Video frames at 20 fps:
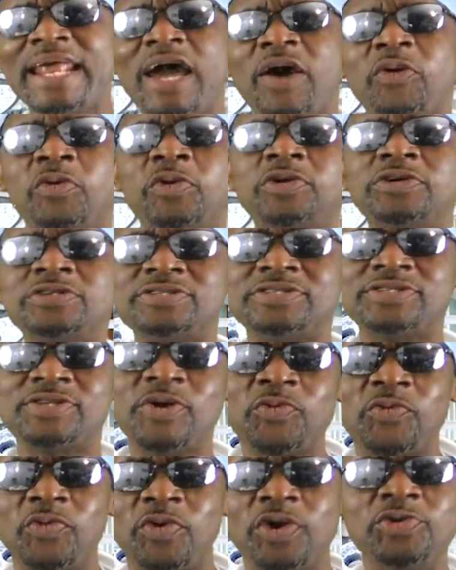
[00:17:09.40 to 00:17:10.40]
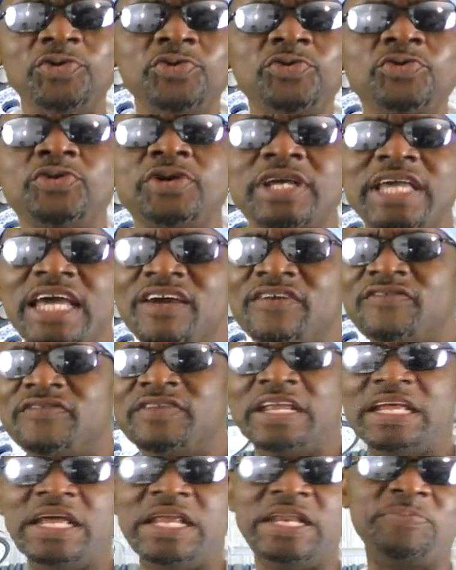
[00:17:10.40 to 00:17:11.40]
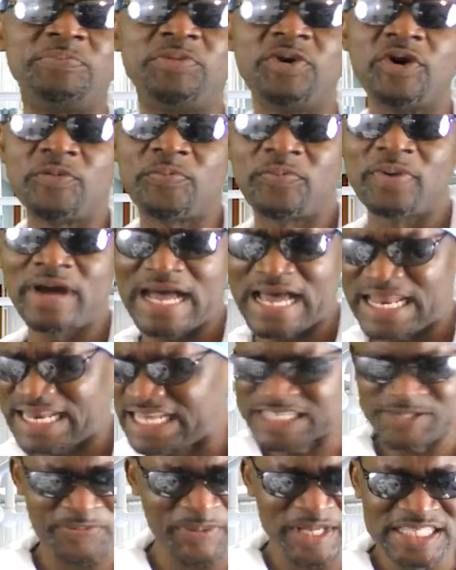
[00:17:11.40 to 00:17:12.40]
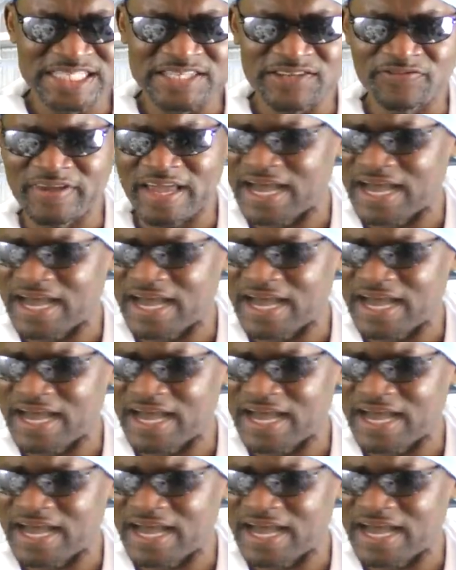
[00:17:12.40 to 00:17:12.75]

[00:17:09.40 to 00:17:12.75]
there was someone who gave the Pope an expensive